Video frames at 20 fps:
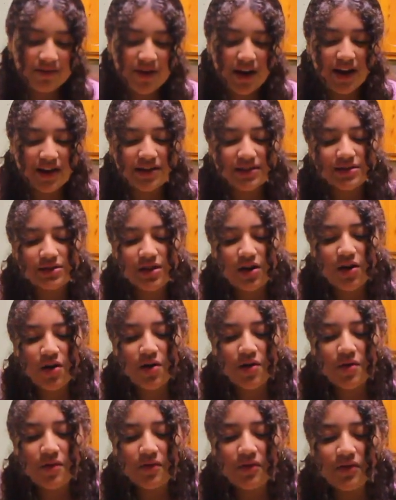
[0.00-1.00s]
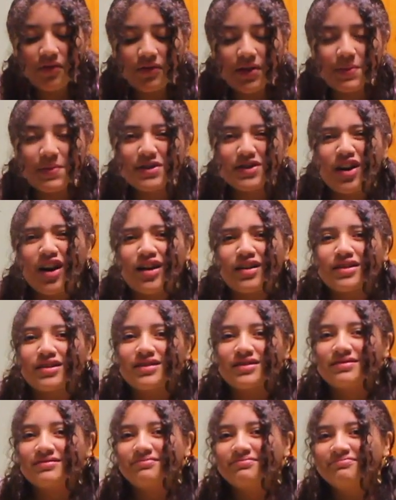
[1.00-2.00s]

Right, so let me talk.